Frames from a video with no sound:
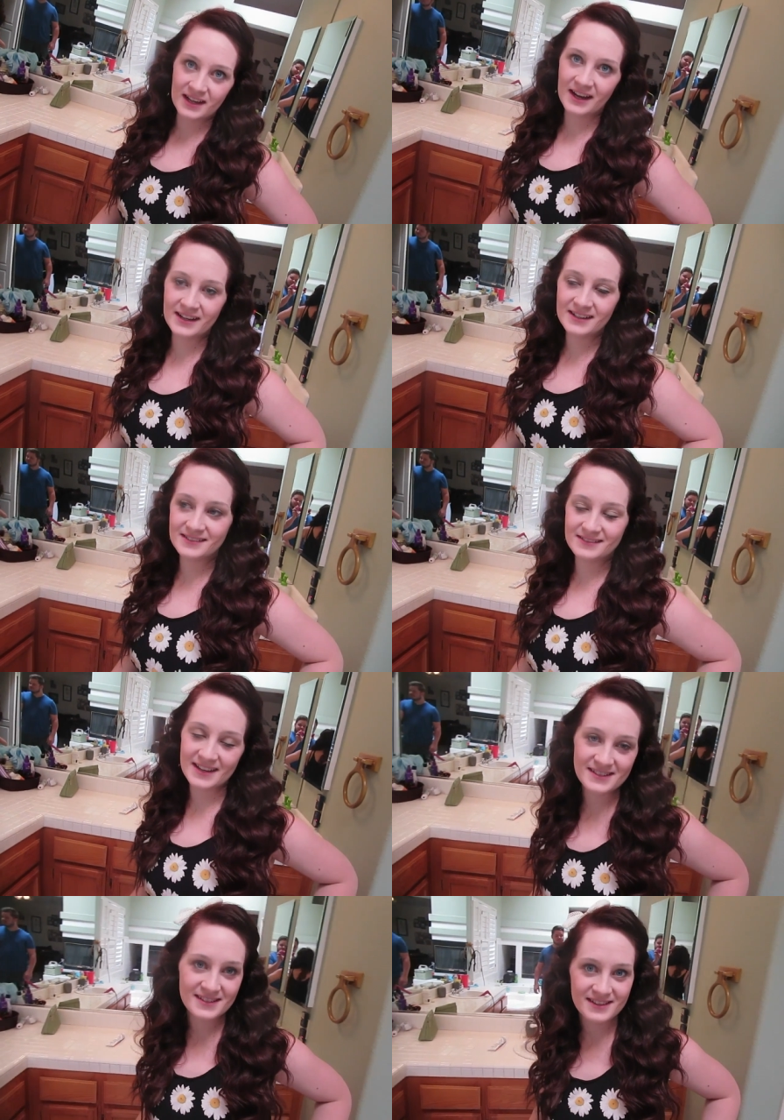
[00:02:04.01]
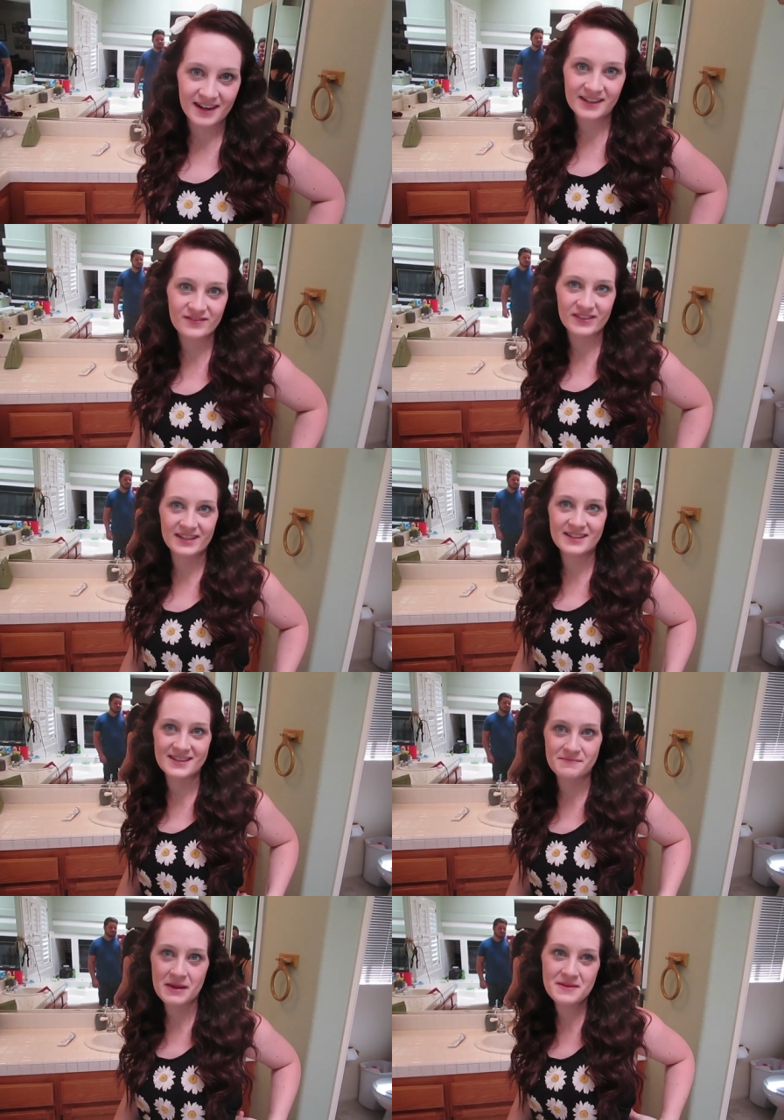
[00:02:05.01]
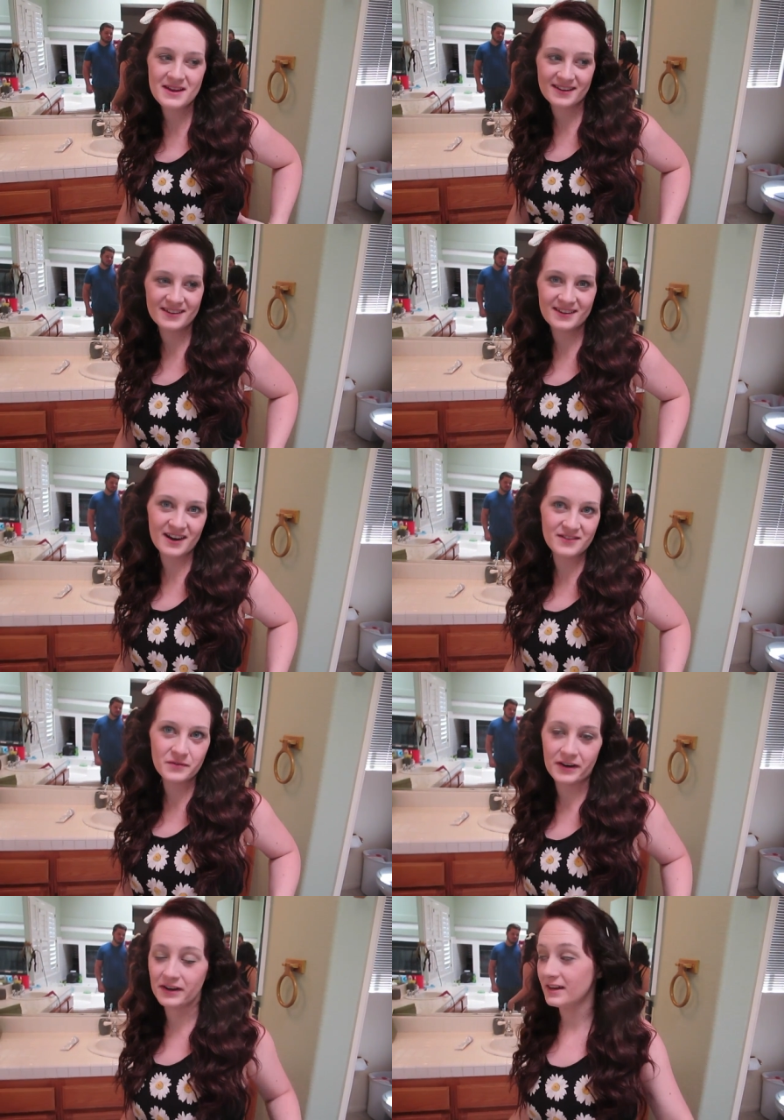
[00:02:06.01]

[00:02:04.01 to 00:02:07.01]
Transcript: I guess is kind of in and maybe I can kind of wear